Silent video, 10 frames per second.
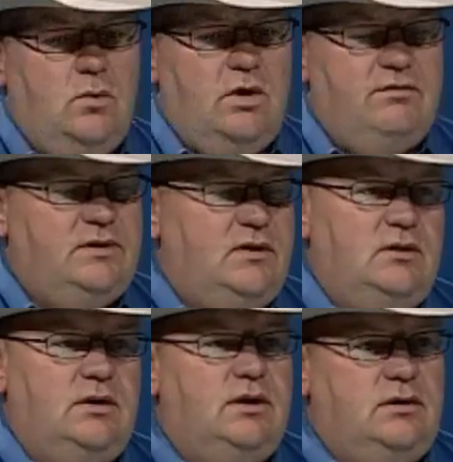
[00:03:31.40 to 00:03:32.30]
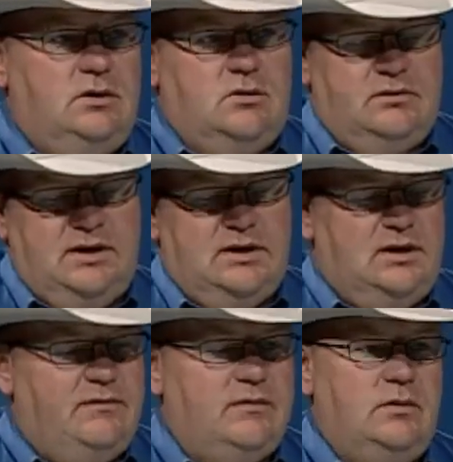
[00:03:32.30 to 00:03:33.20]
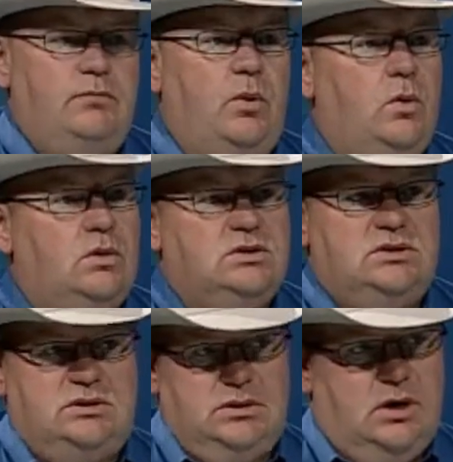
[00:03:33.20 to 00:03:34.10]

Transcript: We've did different polls.